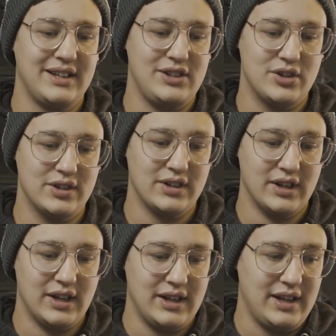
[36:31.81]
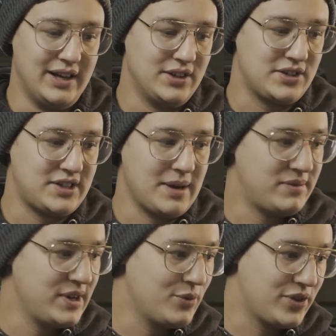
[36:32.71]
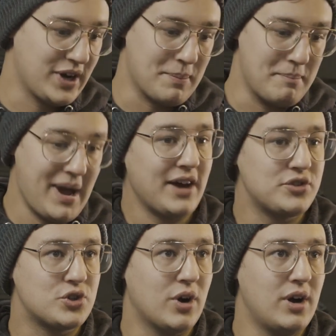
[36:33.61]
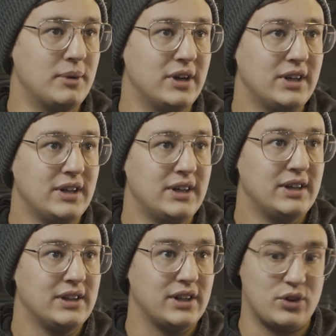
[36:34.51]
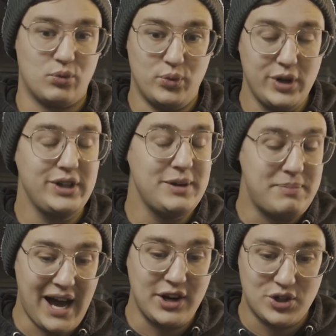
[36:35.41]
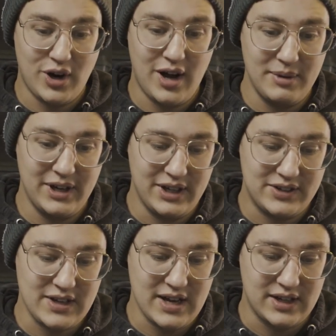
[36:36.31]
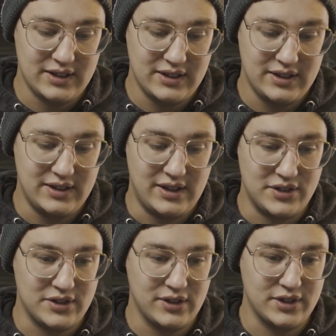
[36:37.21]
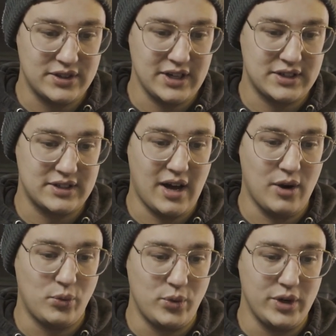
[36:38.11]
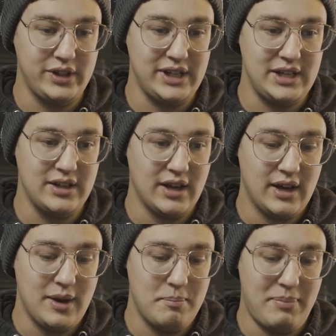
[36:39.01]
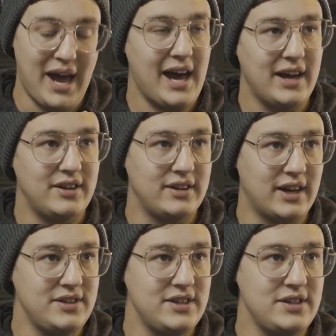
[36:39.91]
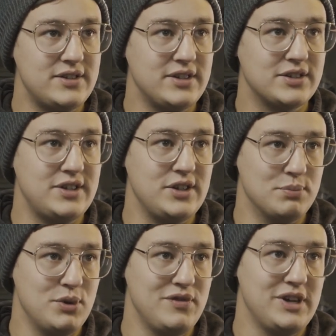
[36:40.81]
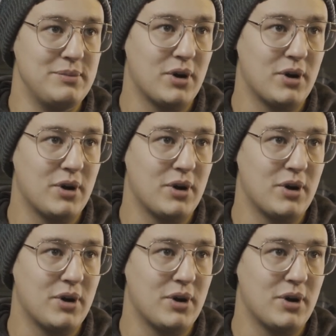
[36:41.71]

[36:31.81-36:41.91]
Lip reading: and it's the same thing with like mass trauma, like really bad trauma. It's like, this looks like a really bad 1960s movie